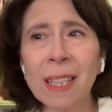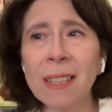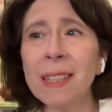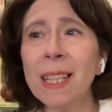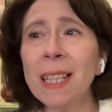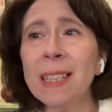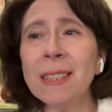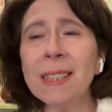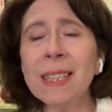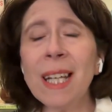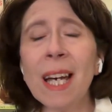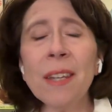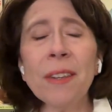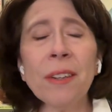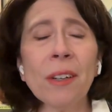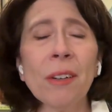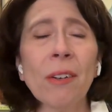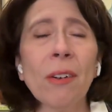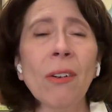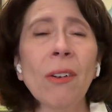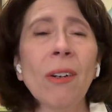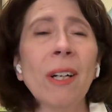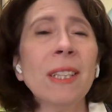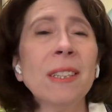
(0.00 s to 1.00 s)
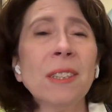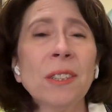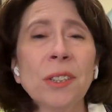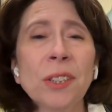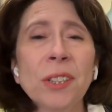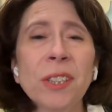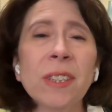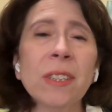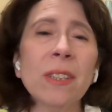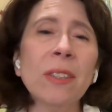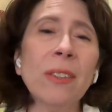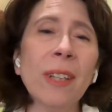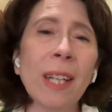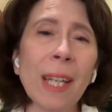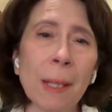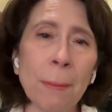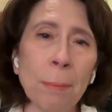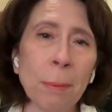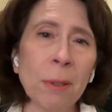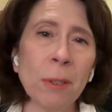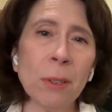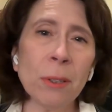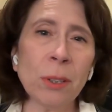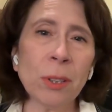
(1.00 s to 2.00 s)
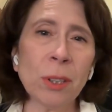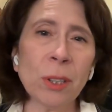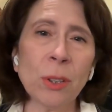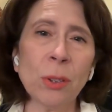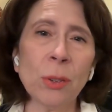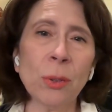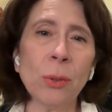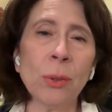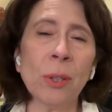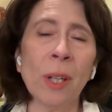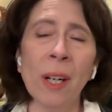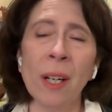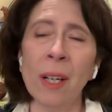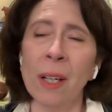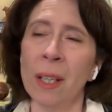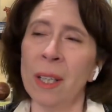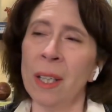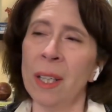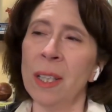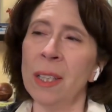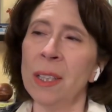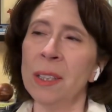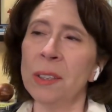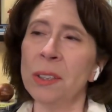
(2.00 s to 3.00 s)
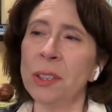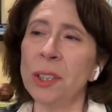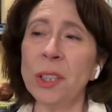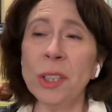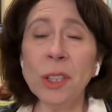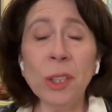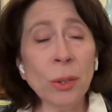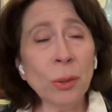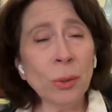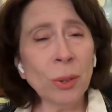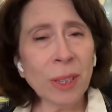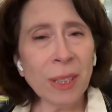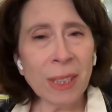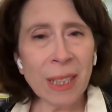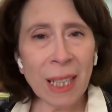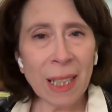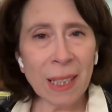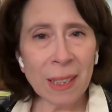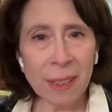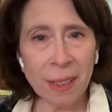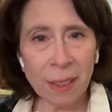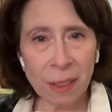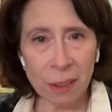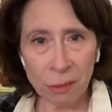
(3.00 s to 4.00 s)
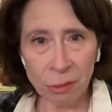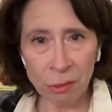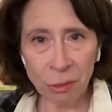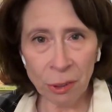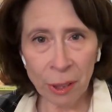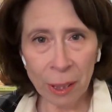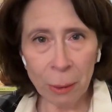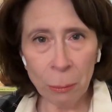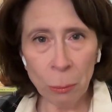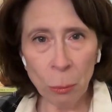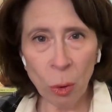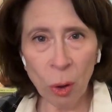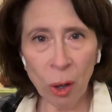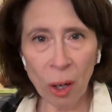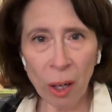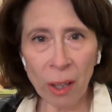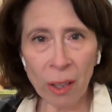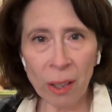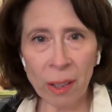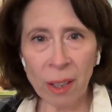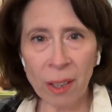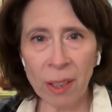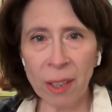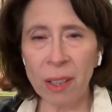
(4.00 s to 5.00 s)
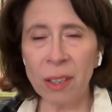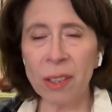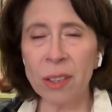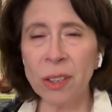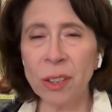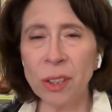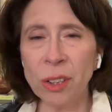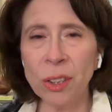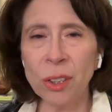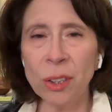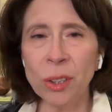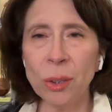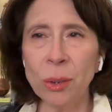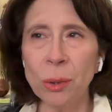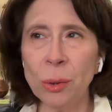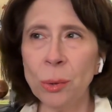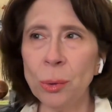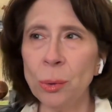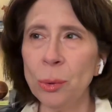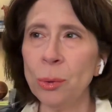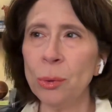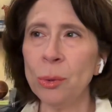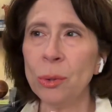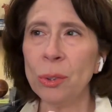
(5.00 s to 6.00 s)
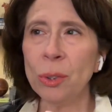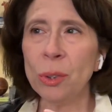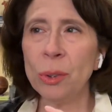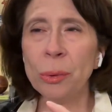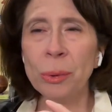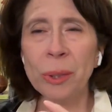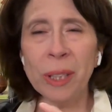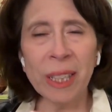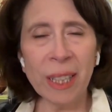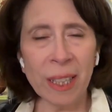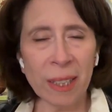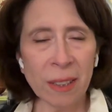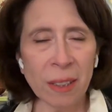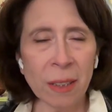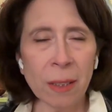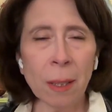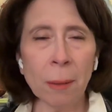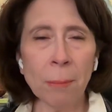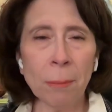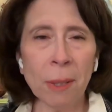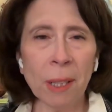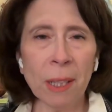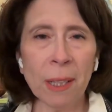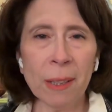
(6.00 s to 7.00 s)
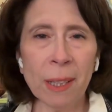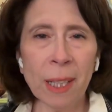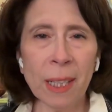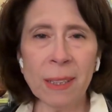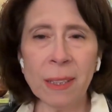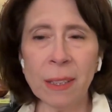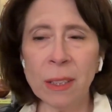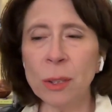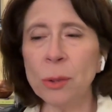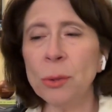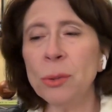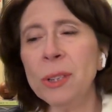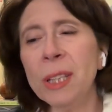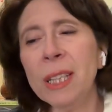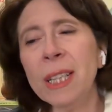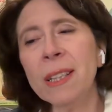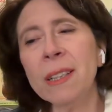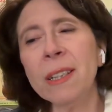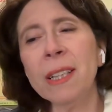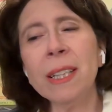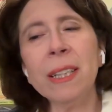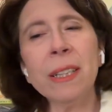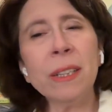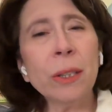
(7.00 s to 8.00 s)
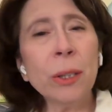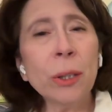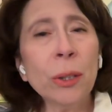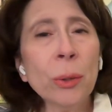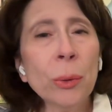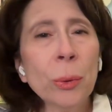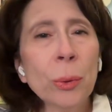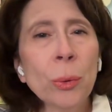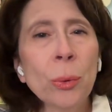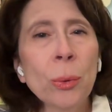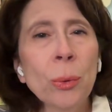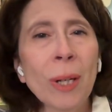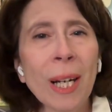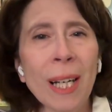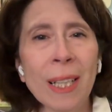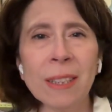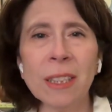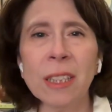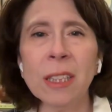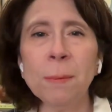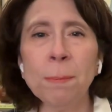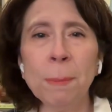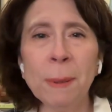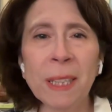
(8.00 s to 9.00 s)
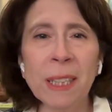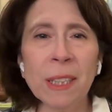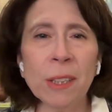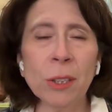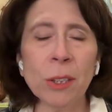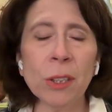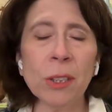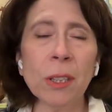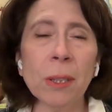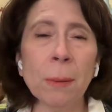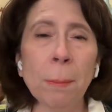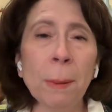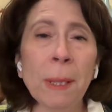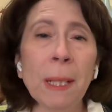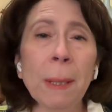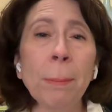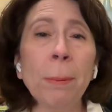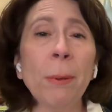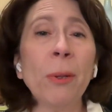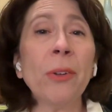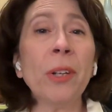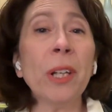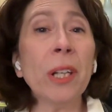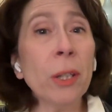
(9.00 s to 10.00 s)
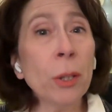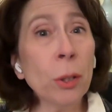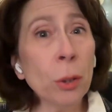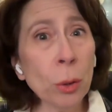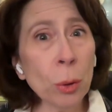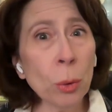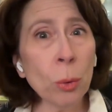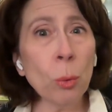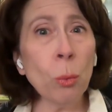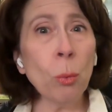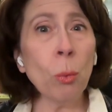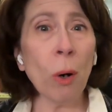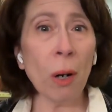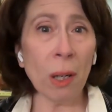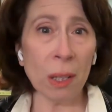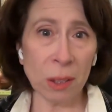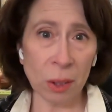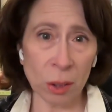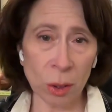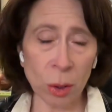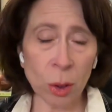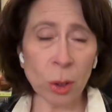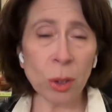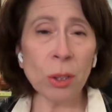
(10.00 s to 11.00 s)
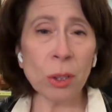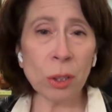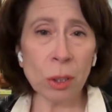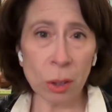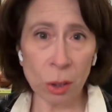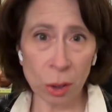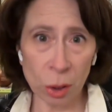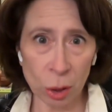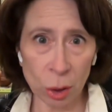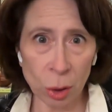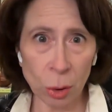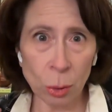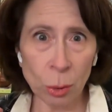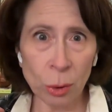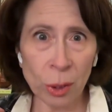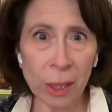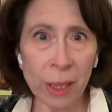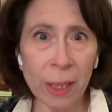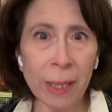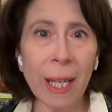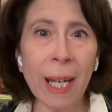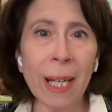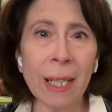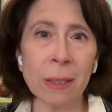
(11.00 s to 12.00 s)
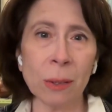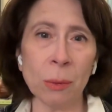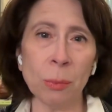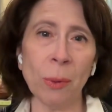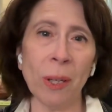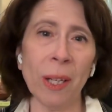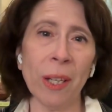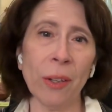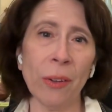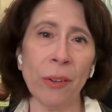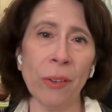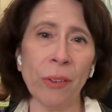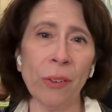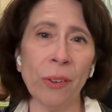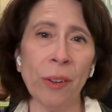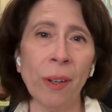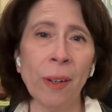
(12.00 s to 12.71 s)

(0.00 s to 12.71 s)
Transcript: That's ethical, and you're still able to use that as a framework to create something that's uniquely you and speaks to the people that you want to connect with.